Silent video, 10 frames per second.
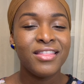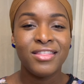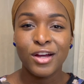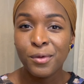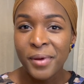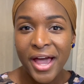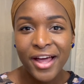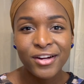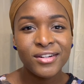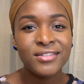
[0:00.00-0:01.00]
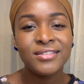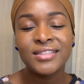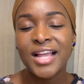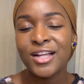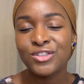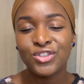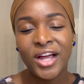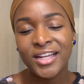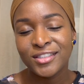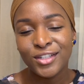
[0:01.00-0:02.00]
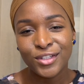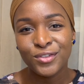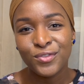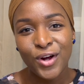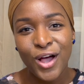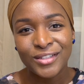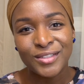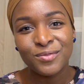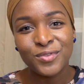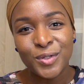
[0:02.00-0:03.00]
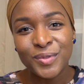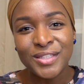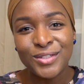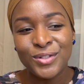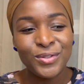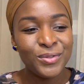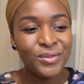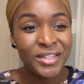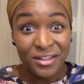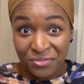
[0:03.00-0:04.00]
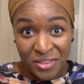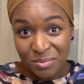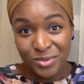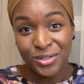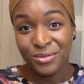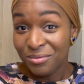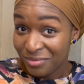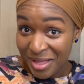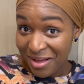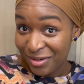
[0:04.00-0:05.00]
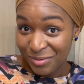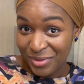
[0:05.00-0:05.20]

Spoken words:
their patterns and trying to look for awesome folks to gift them to. That could